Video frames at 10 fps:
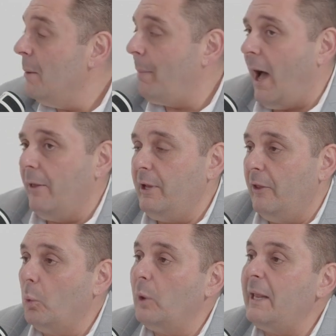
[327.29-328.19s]
but,
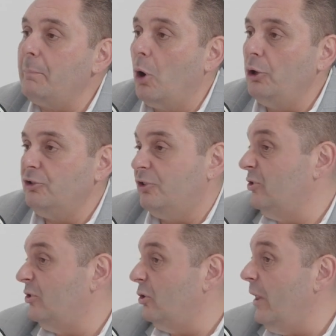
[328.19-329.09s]
the willing purchasers
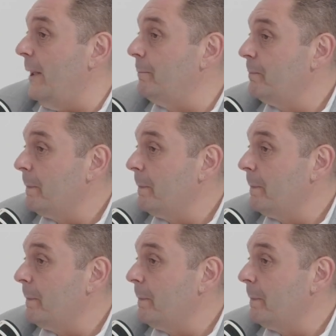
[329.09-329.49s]
are still there.